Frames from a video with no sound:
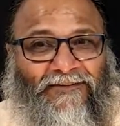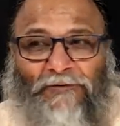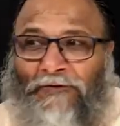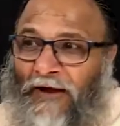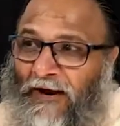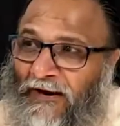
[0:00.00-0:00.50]

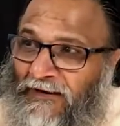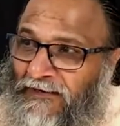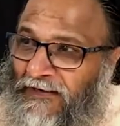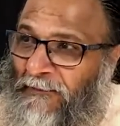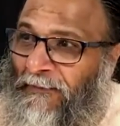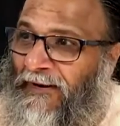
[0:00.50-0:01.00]
So the
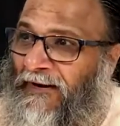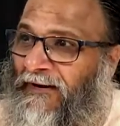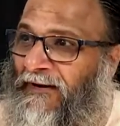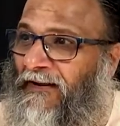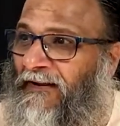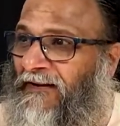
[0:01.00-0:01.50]

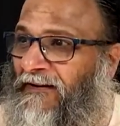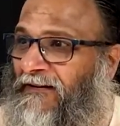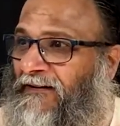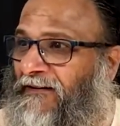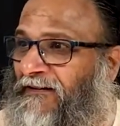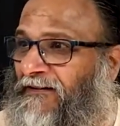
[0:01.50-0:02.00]
ultimate
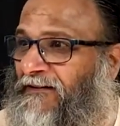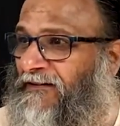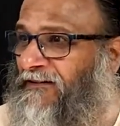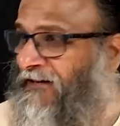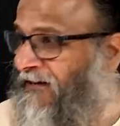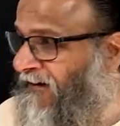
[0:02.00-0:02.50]

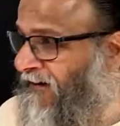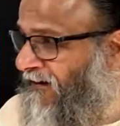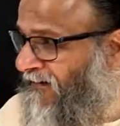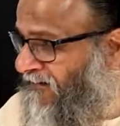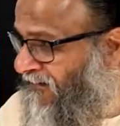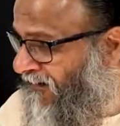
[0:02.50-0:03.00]
Kshara
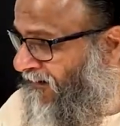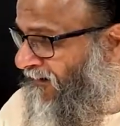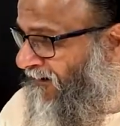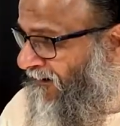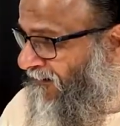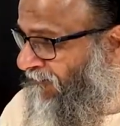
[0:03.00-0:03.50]
Akshara,